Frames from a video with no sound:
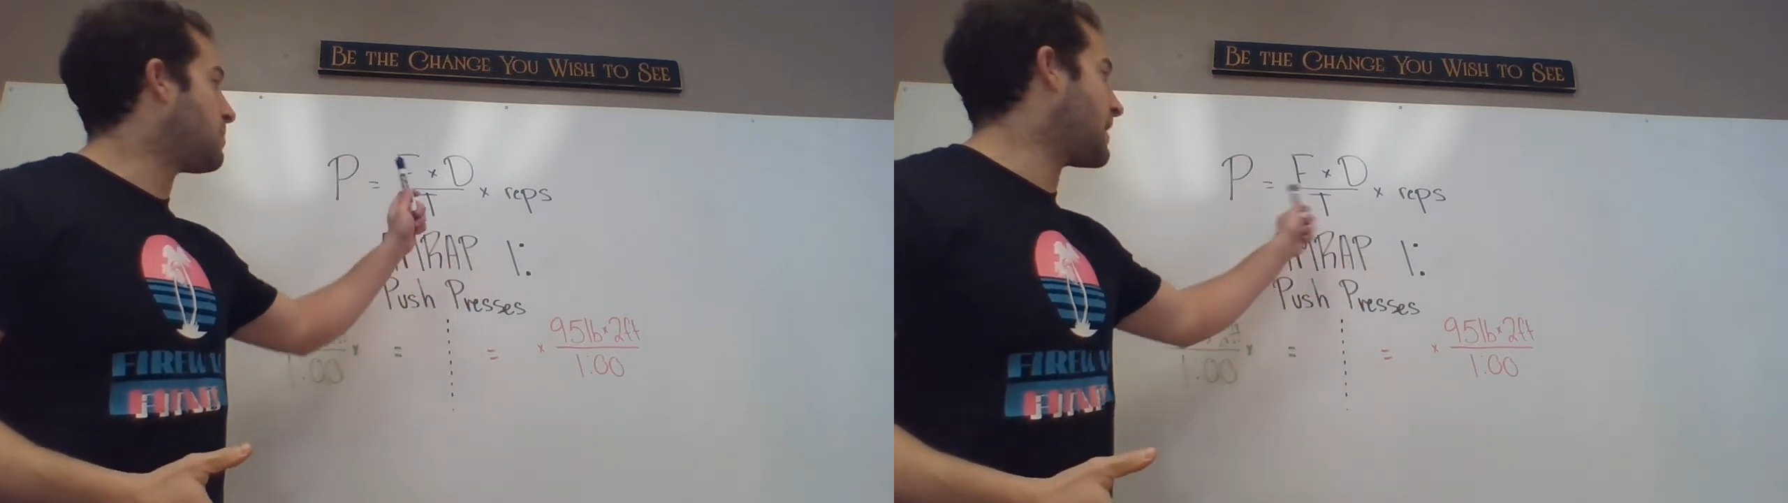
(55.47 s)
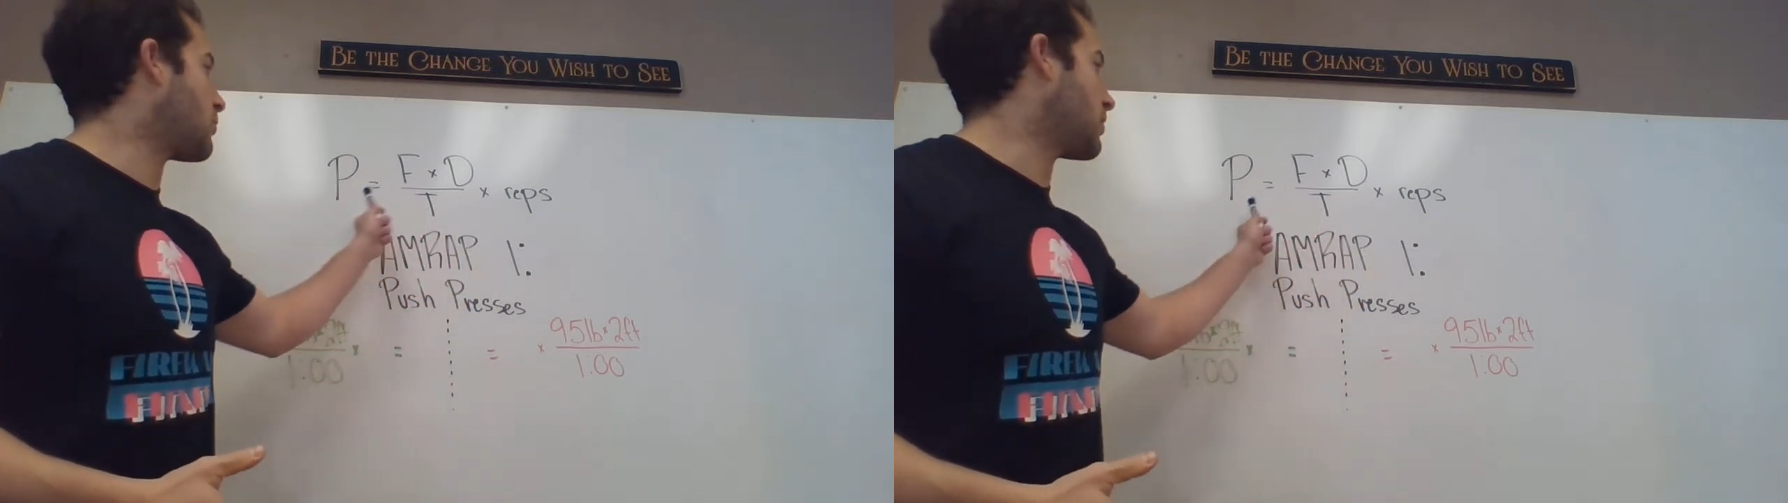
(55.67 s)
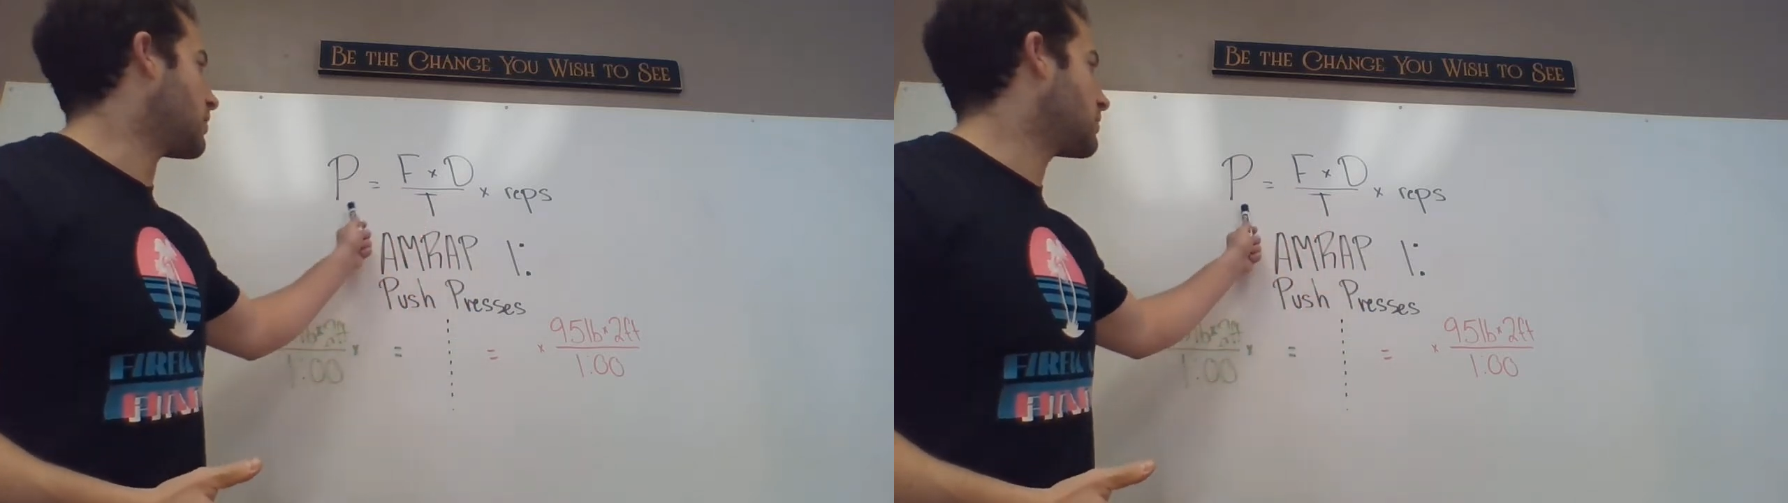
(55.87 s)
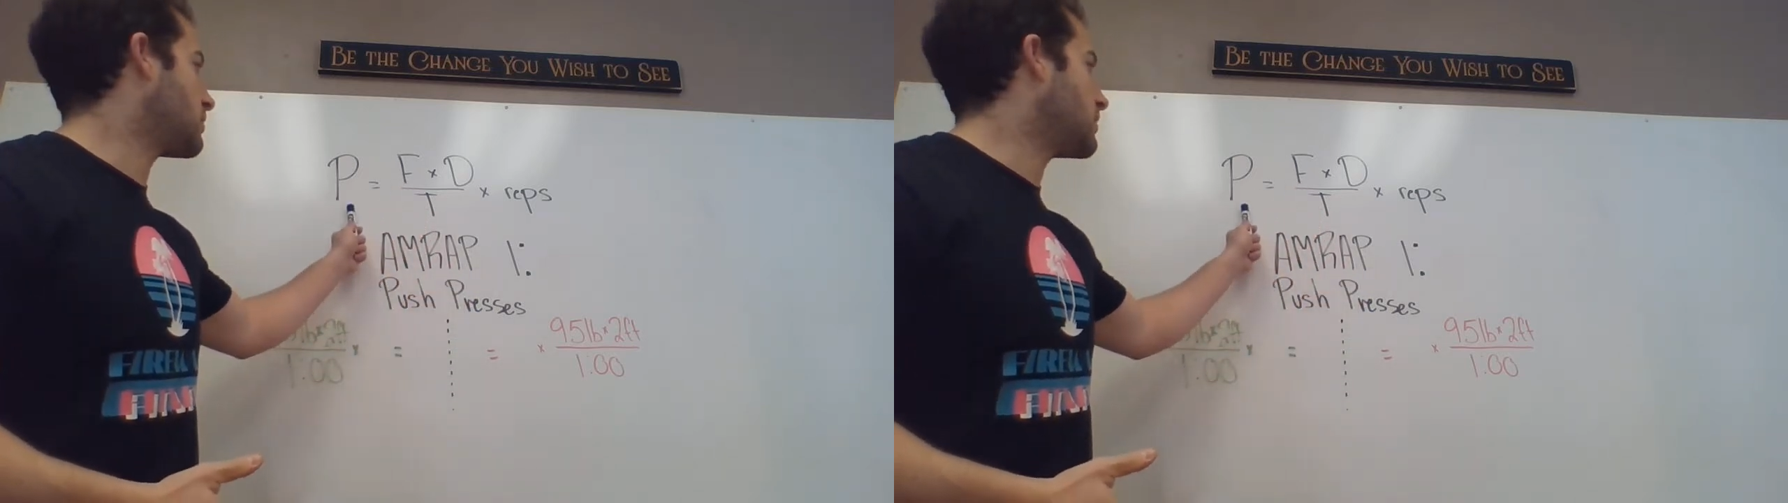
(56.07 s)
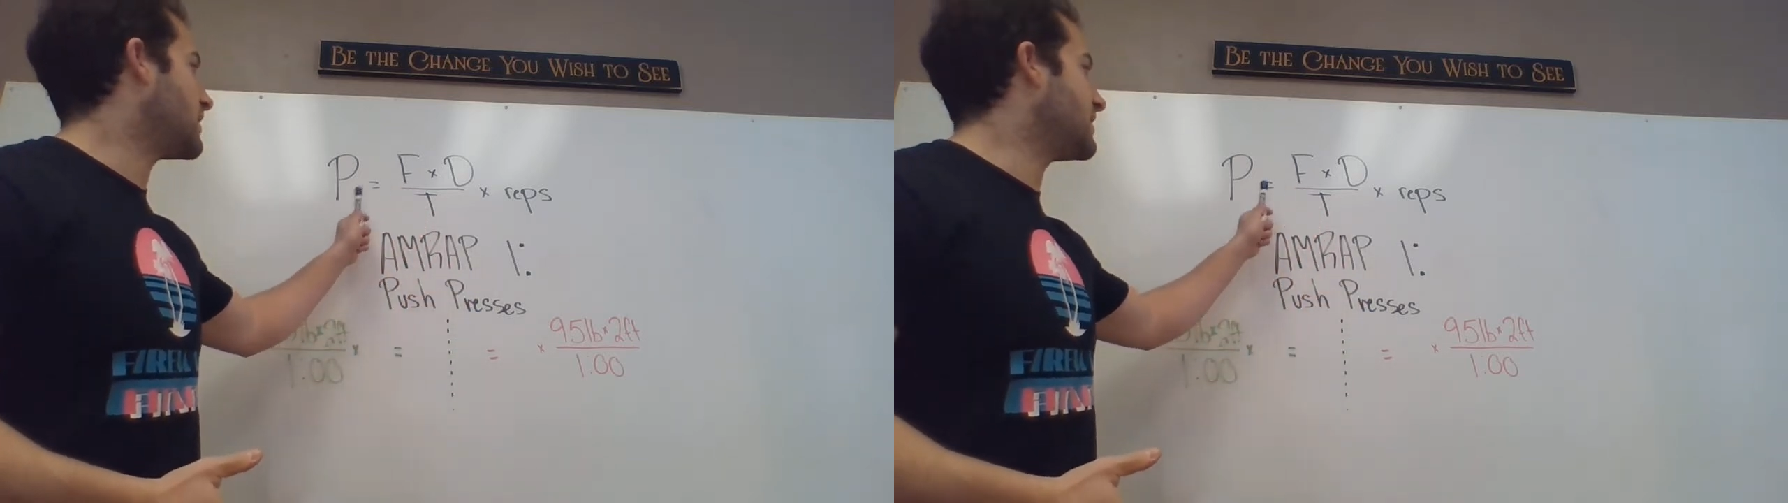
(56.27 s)
Power,
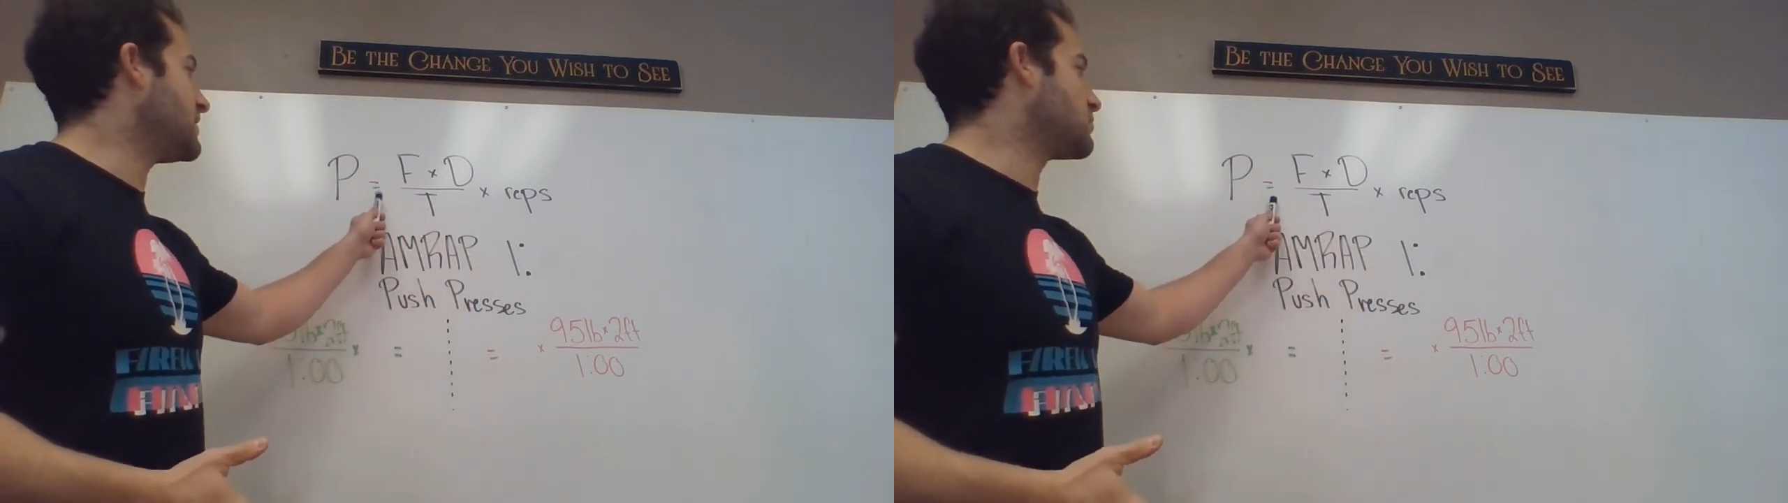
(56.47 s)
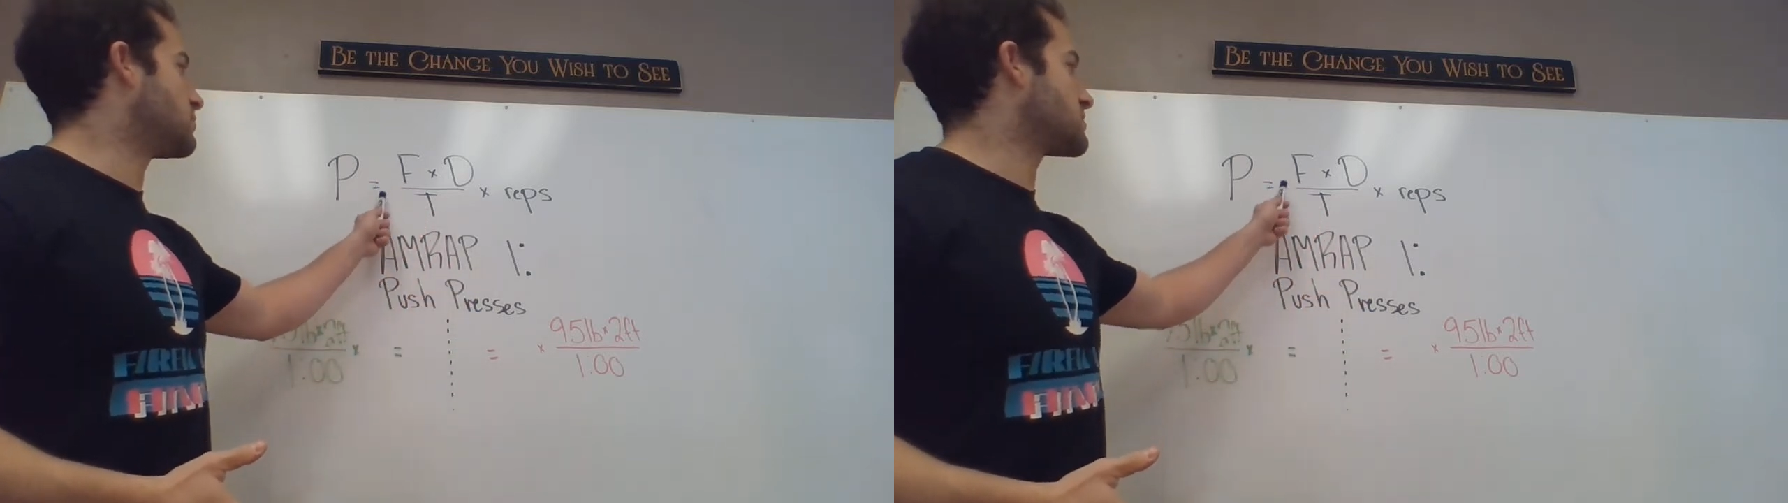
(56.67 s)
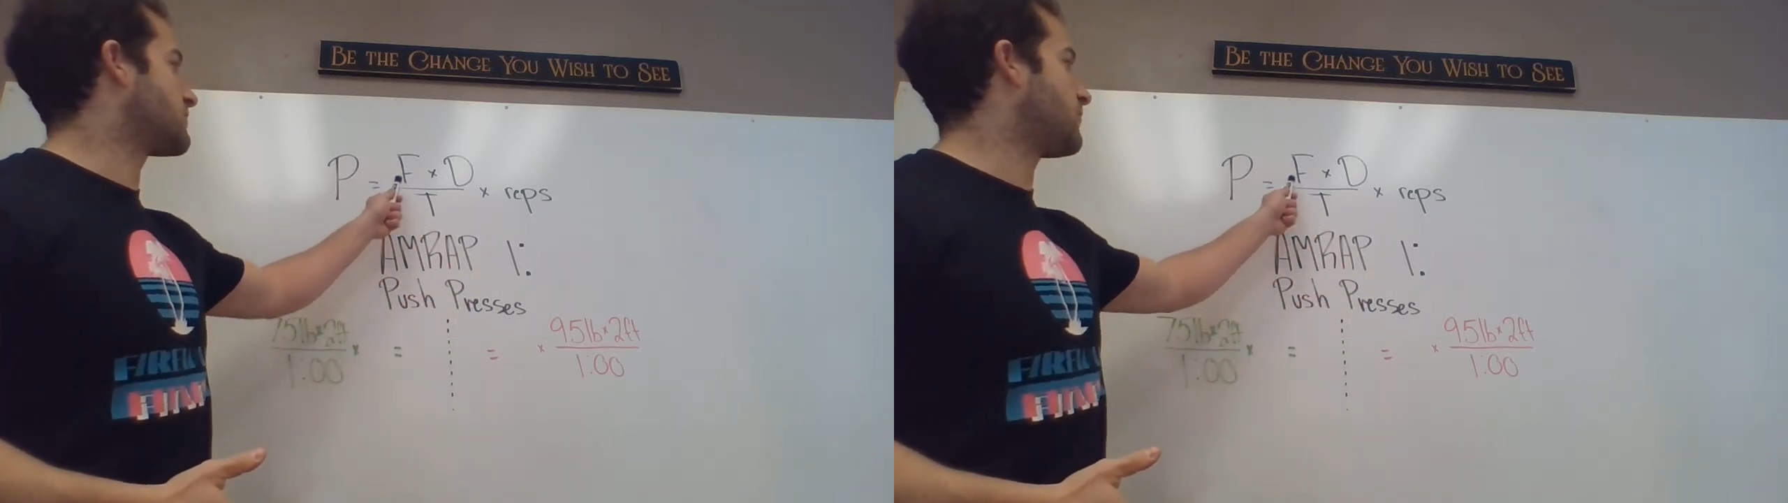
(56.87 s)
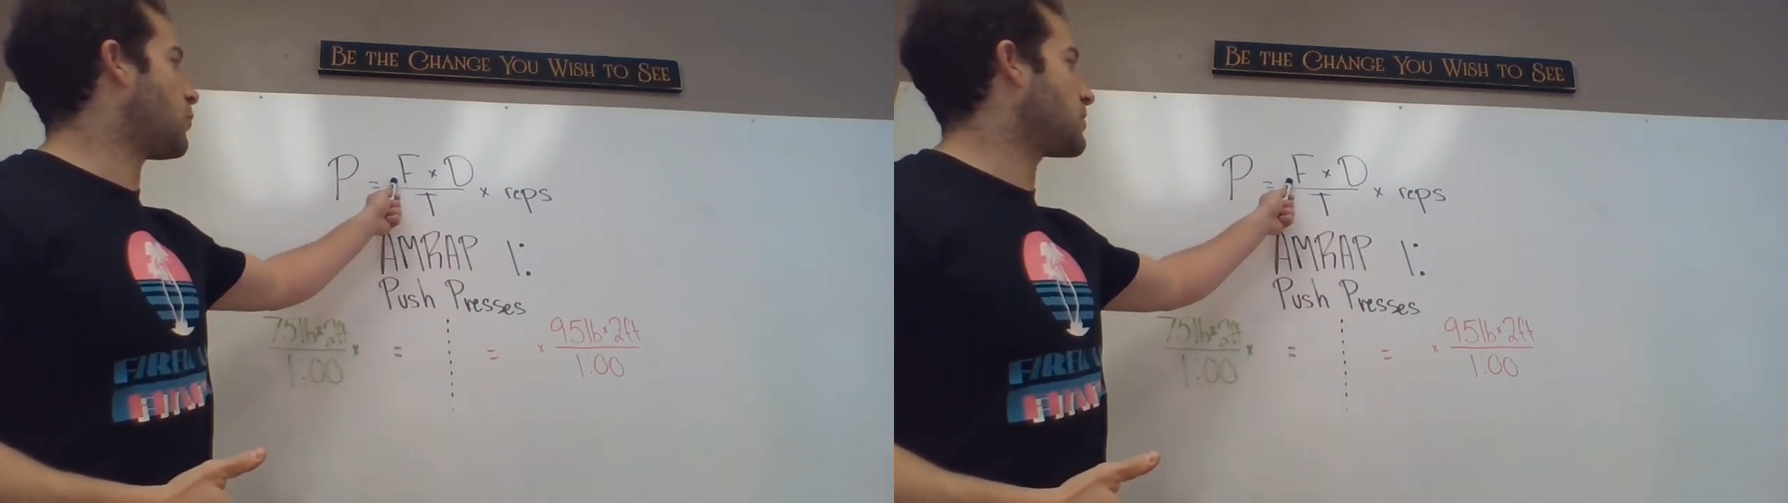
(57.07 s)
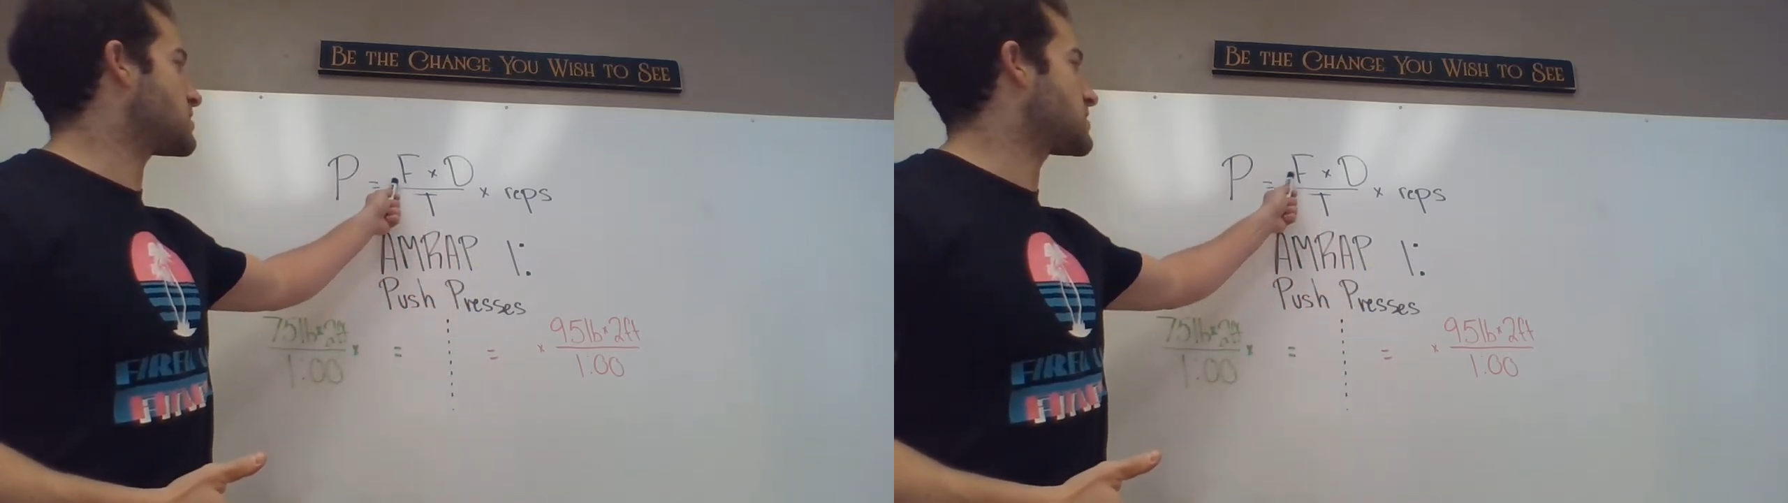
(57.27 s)
it equals
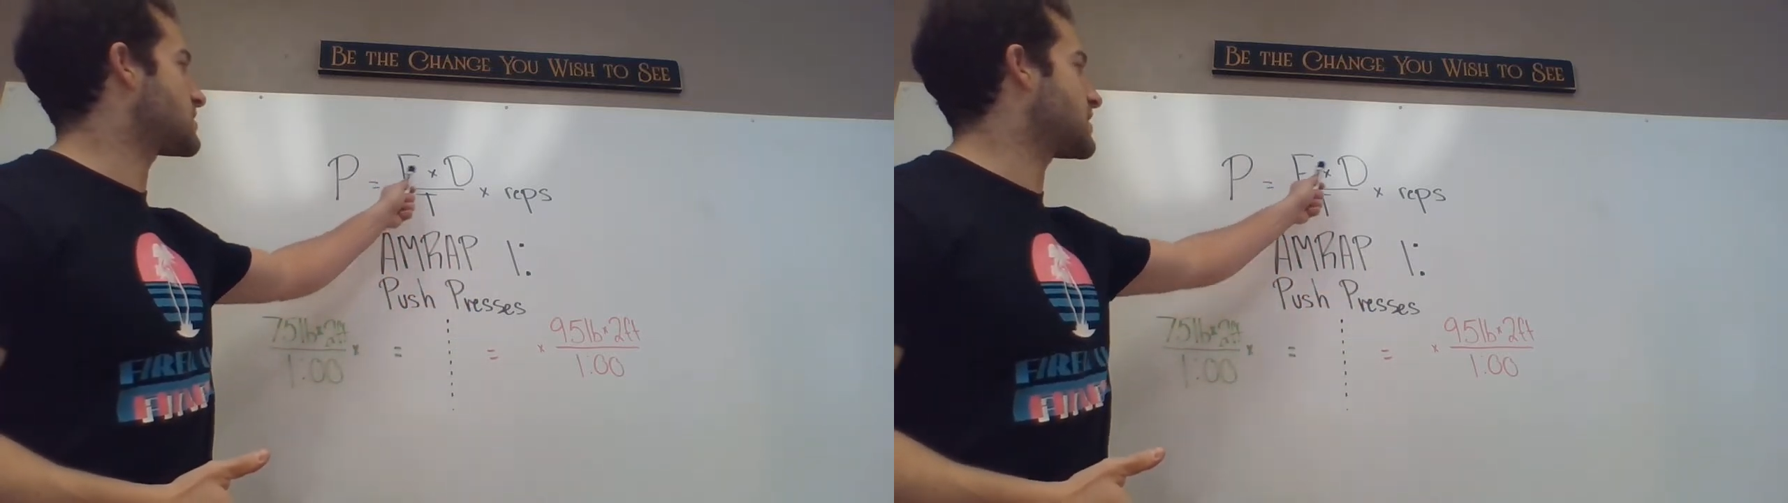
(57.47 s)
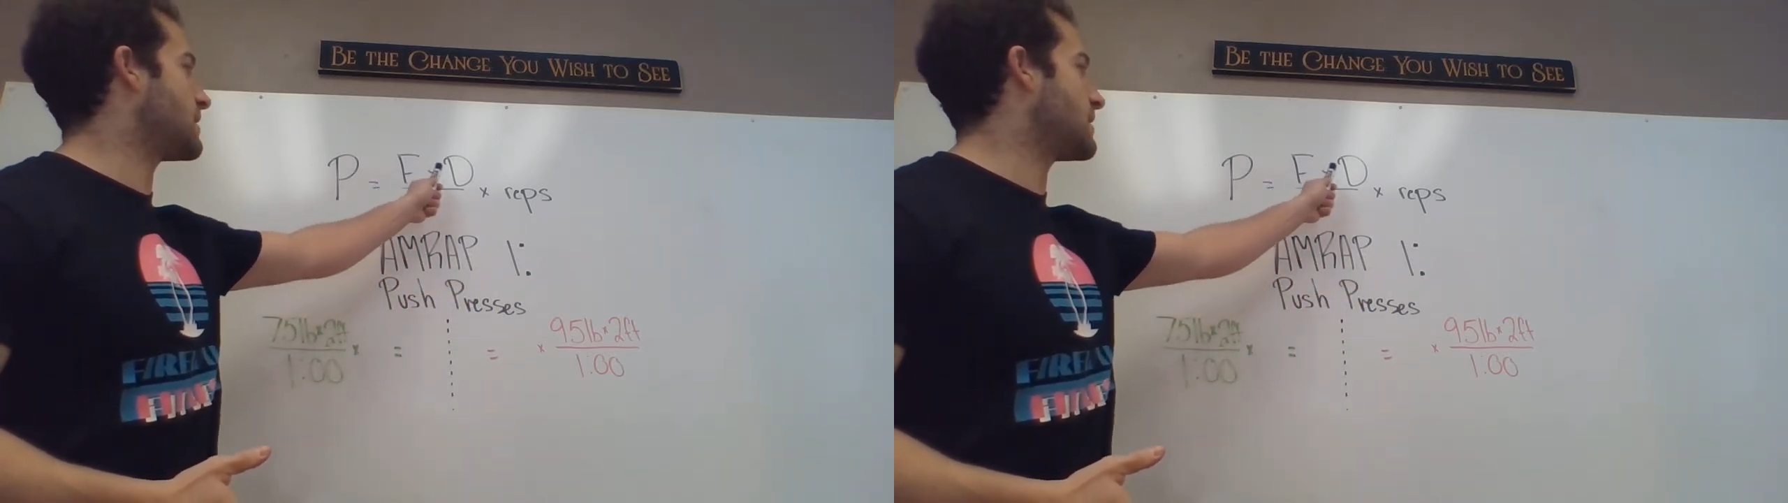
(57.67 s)
force